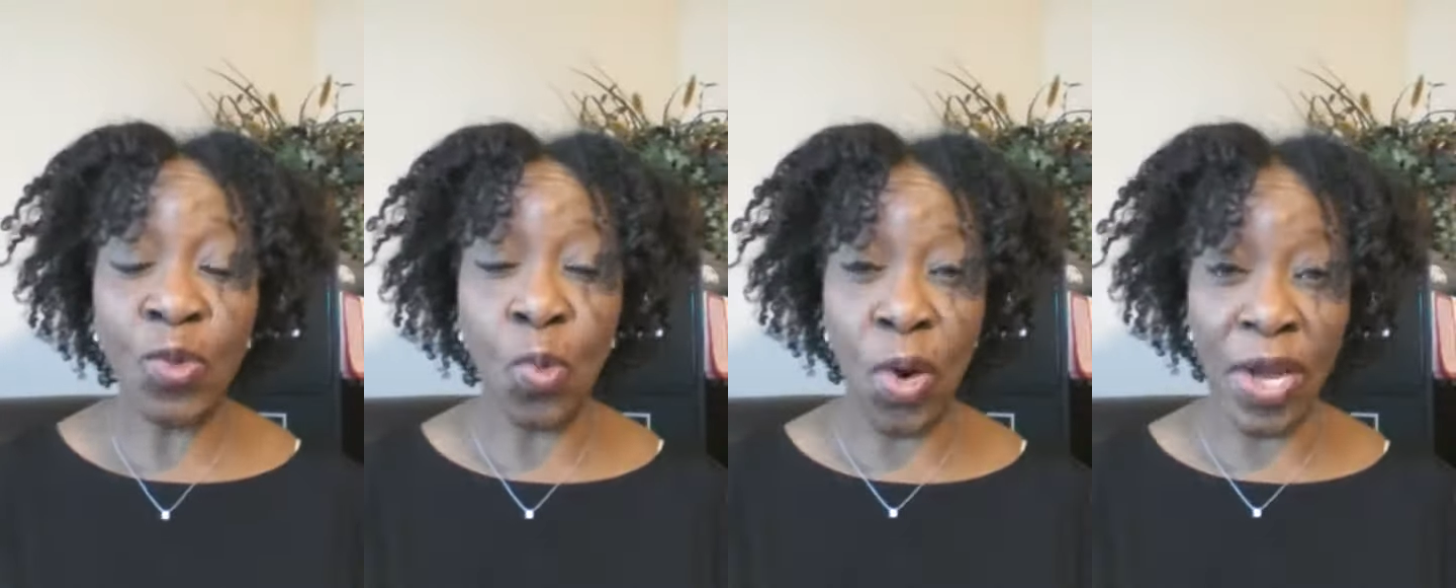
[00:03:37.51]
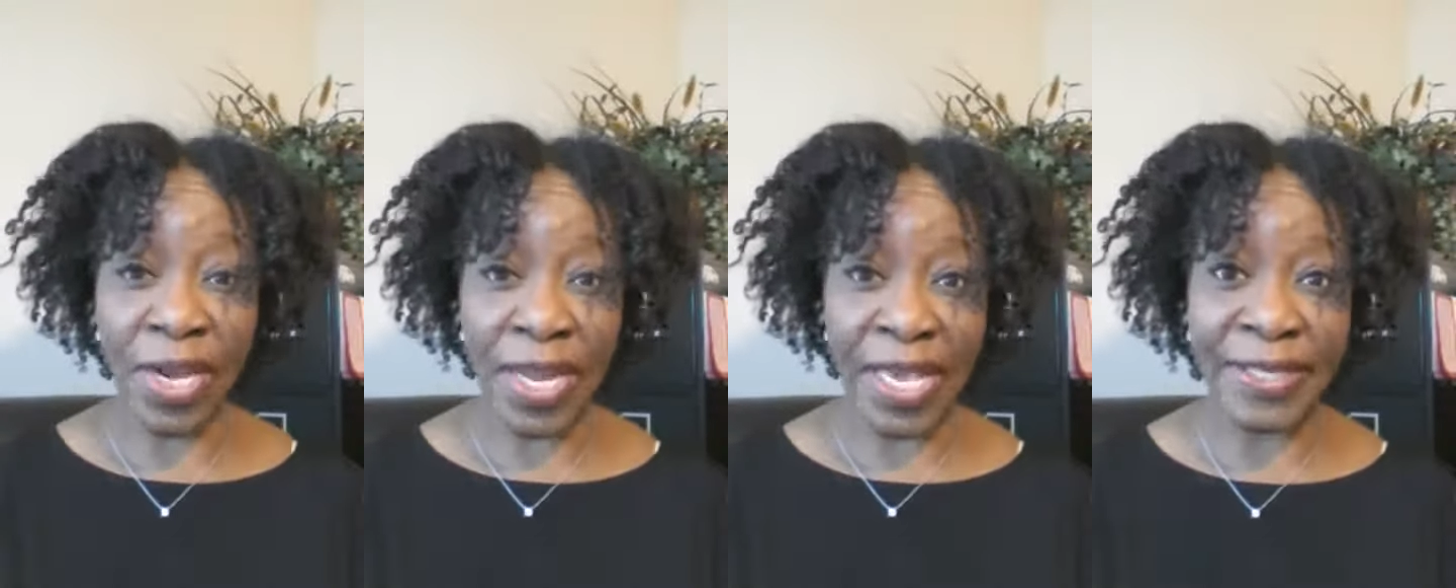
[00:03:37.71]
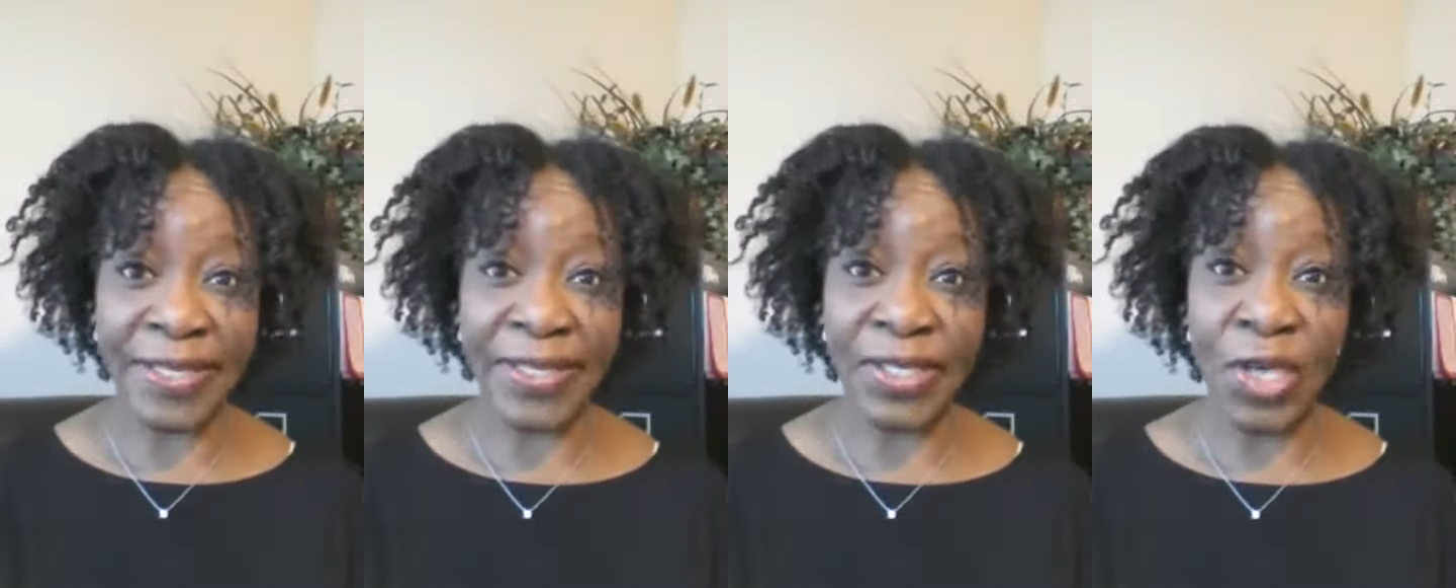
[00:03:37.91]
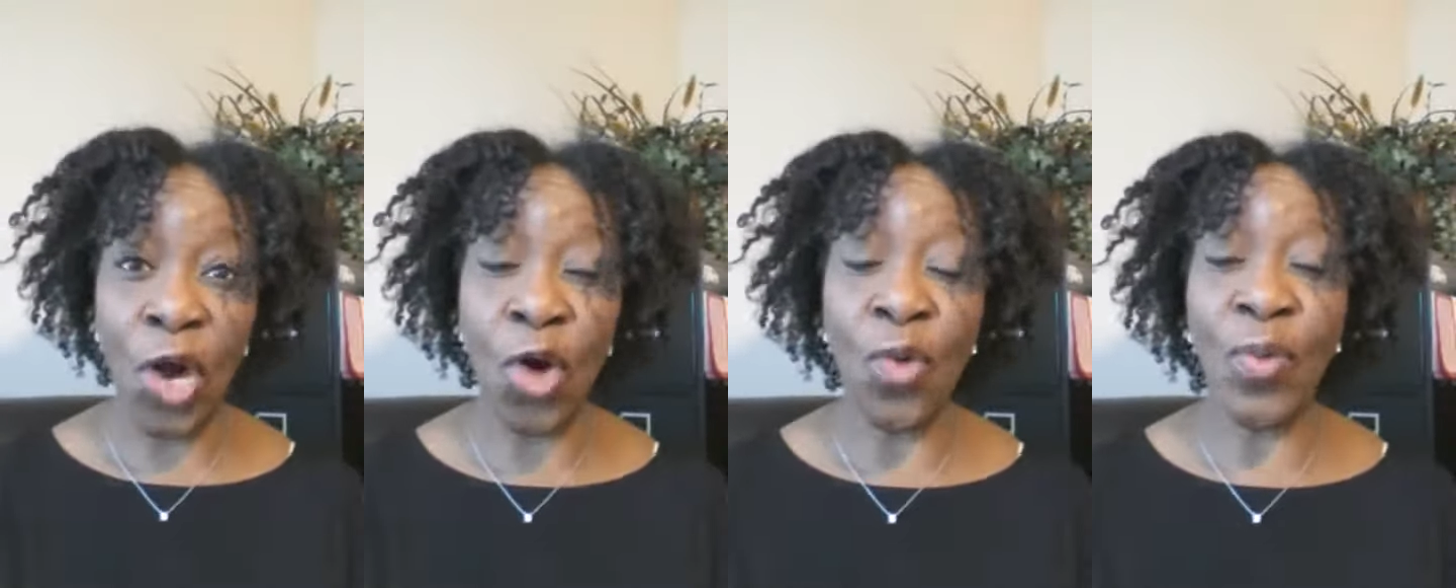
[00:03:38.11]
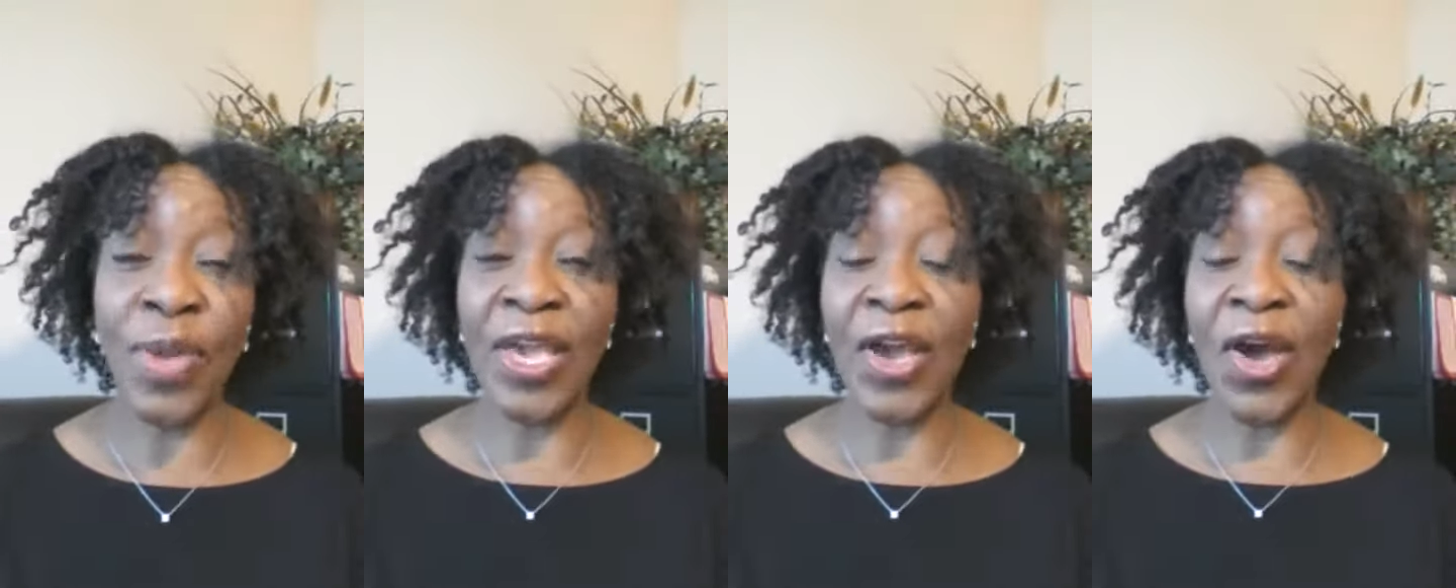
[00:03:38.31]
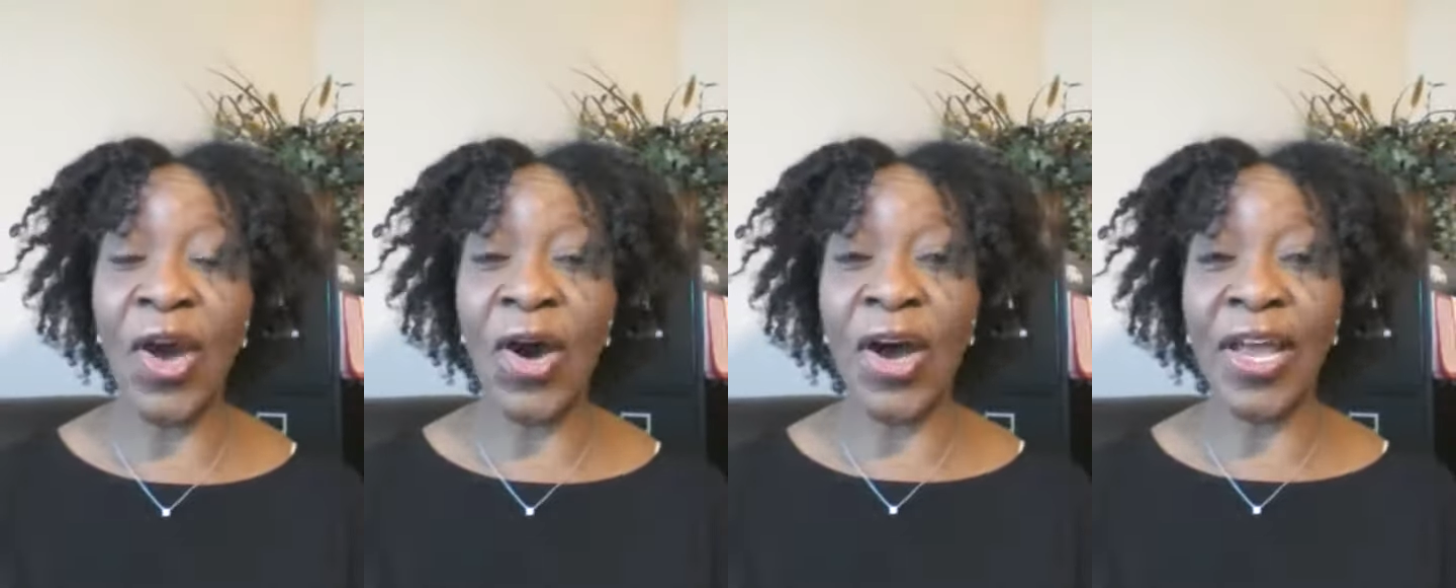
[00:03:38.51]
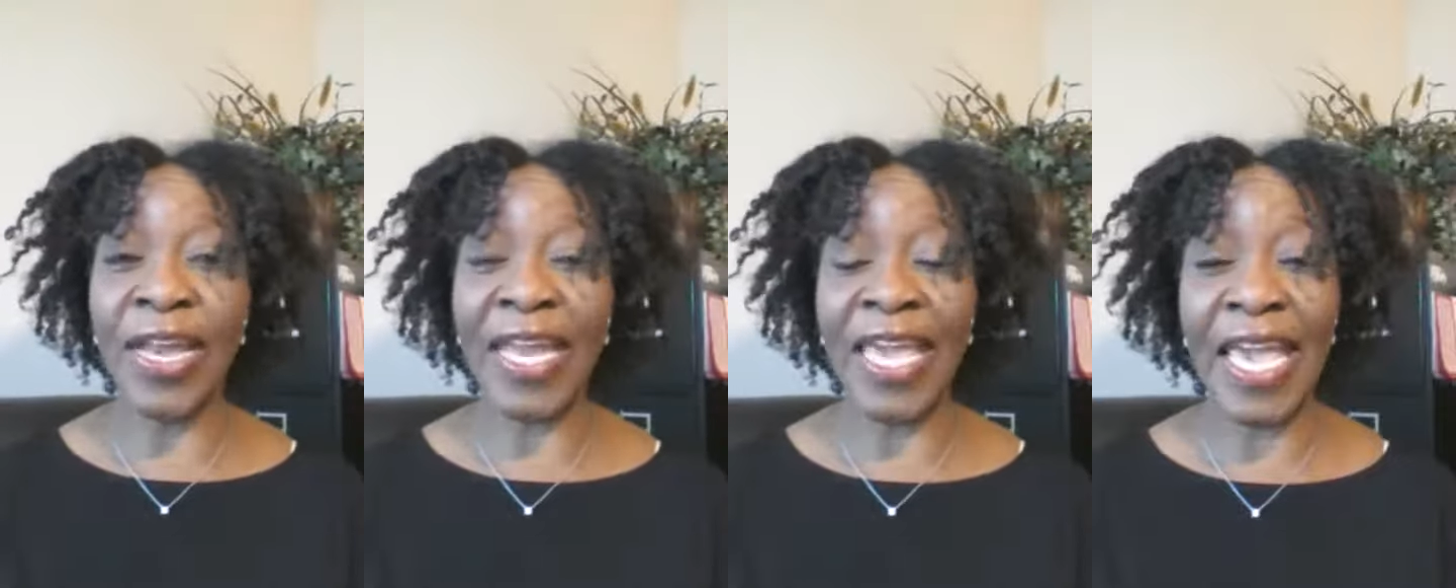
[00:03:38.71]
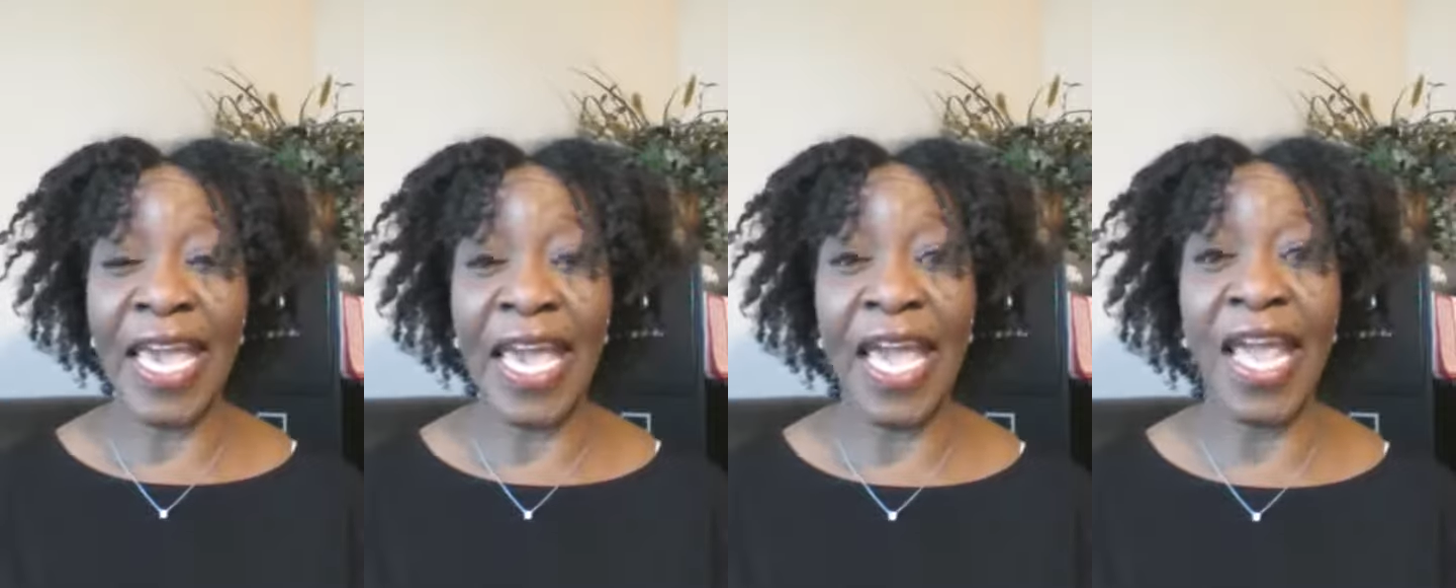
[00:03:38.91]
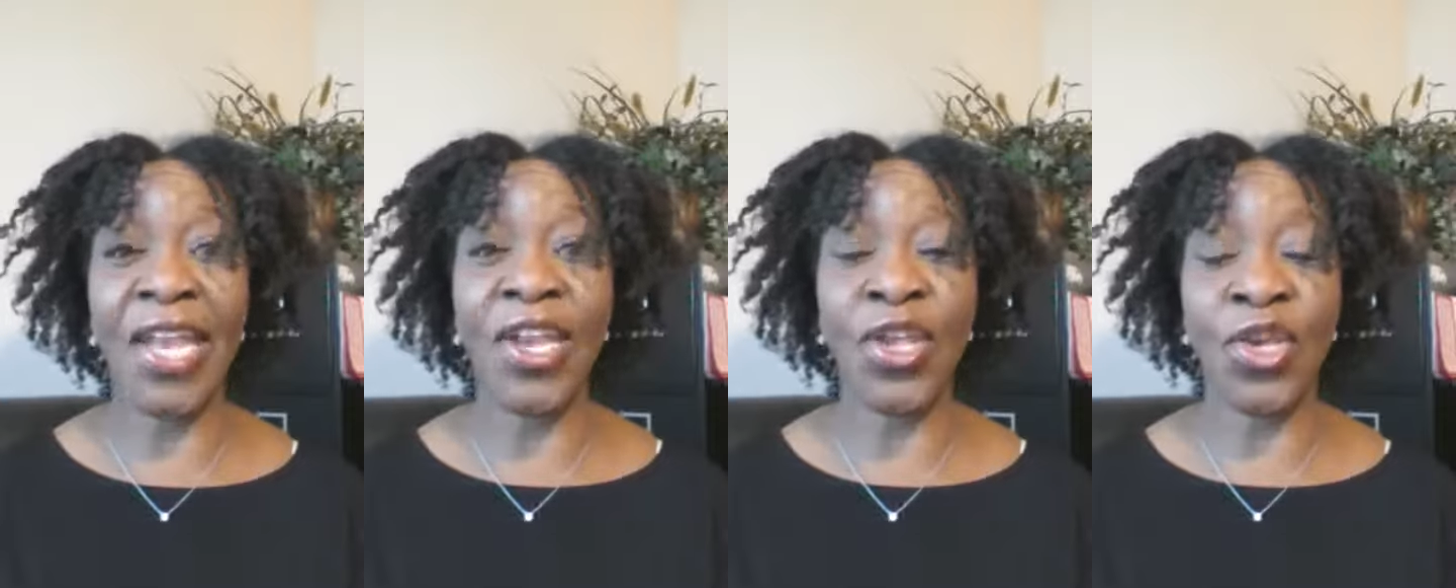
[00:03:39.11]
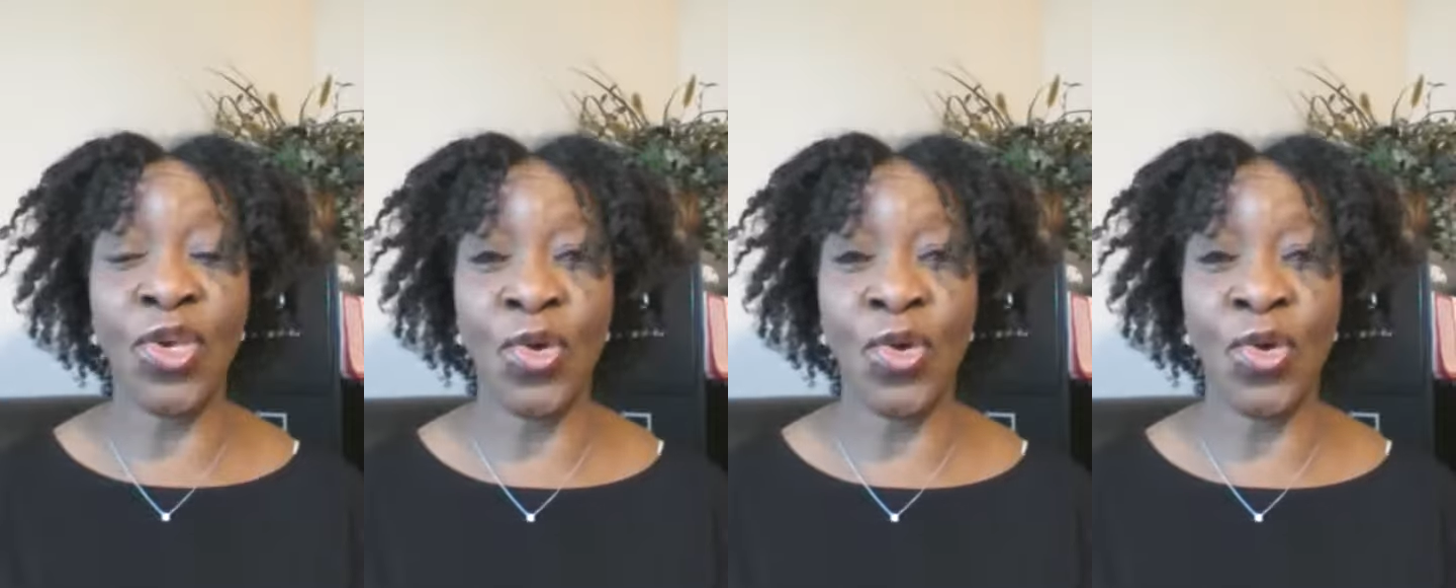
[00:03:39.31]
to be or to reflect